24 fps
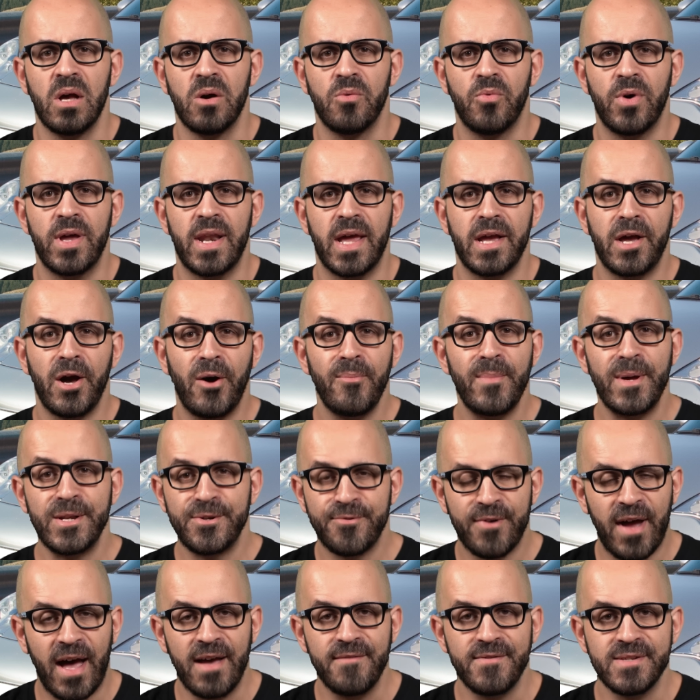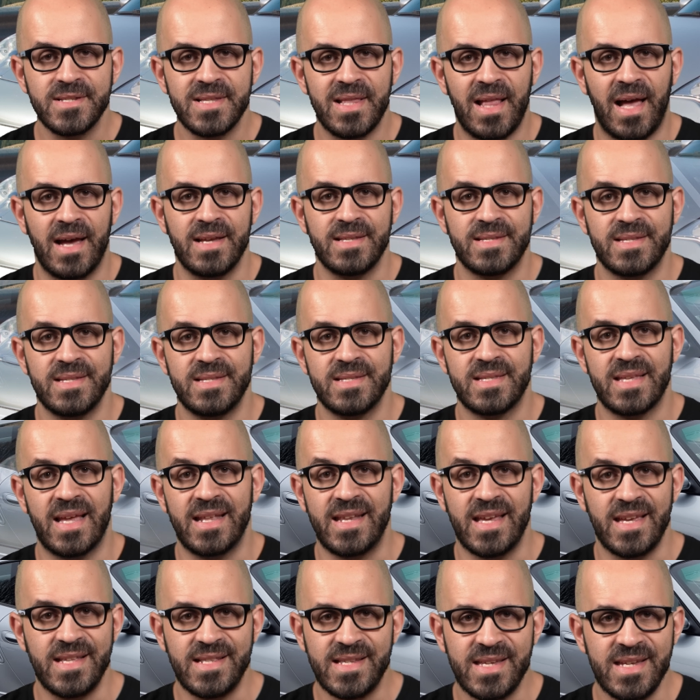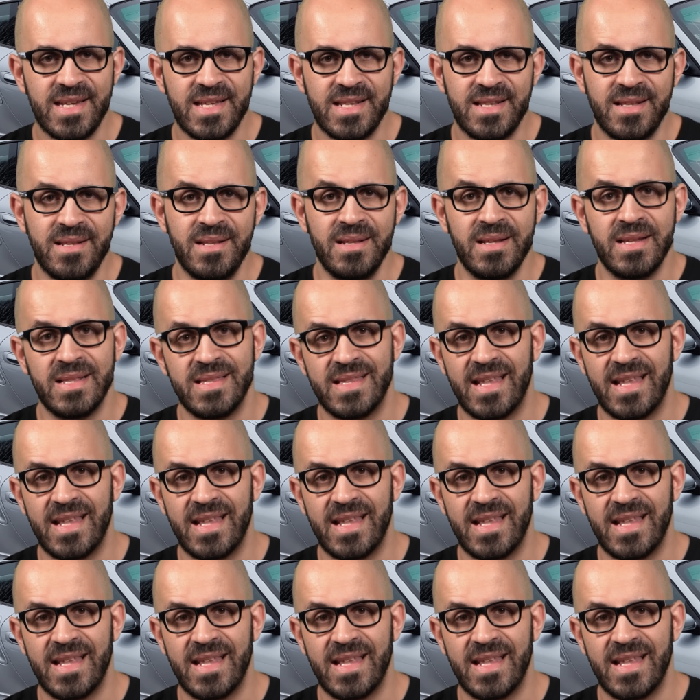When I got my driver's license at 18,